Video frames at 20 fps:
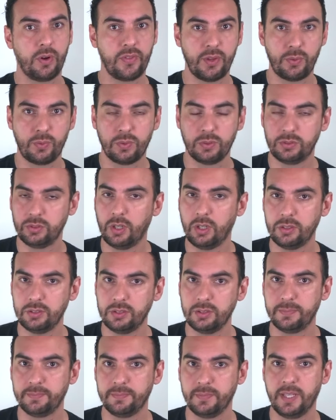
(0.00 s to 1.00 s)
the root
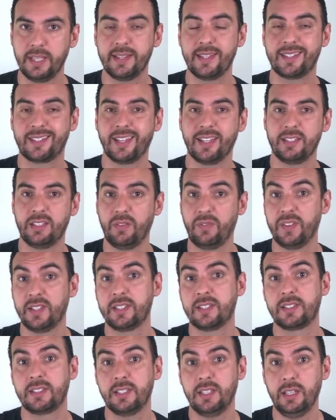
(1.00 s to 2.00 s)
note. In this case, if
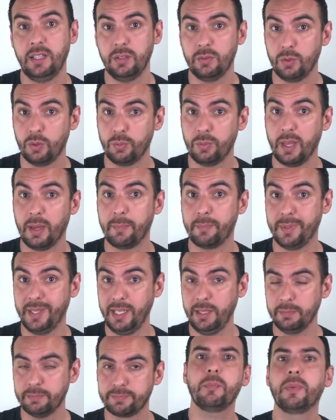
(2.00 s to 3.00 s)
it's C, it will be a
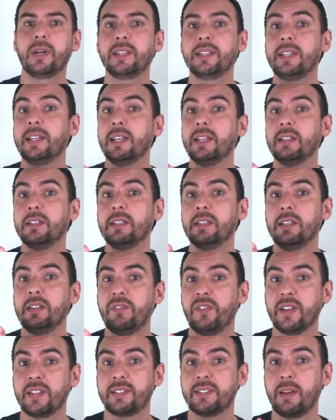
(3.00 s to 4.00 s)
B. But
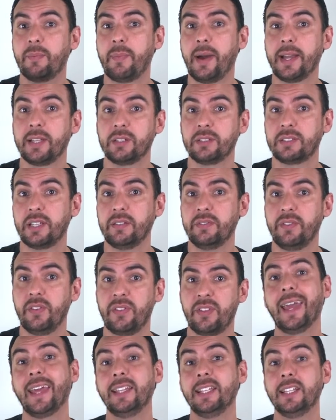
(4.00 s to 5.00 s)
if it's a minor
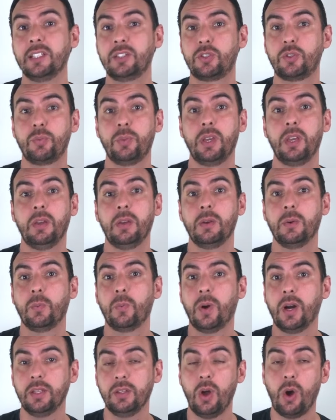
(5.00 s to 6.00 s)
7th, it needs to be
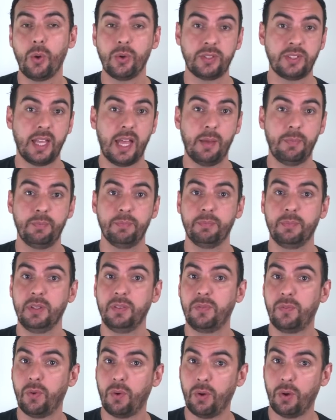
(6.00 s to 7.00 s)
one whole step
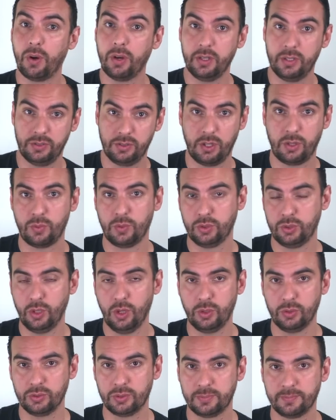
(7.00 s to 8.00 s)
before your root
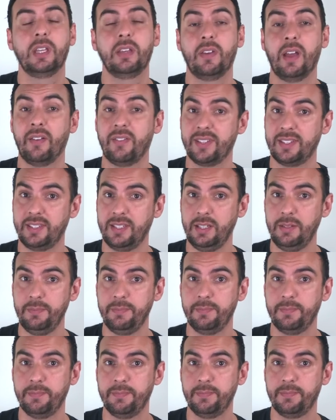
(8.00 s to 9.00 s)
note. You have a C,
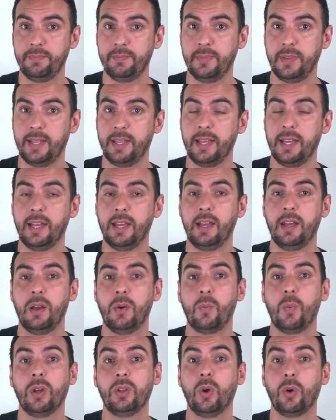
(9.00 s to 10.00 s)

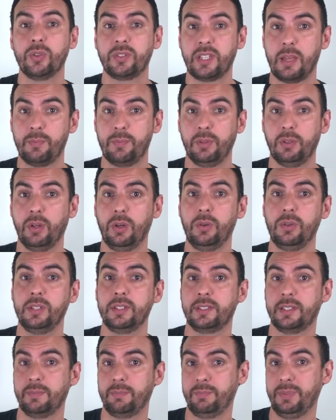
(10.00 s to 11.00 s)
one whole step below,
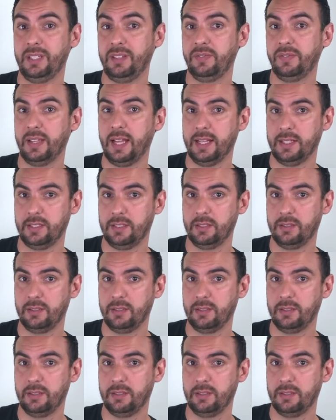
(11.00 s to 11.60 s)
it's a B flat.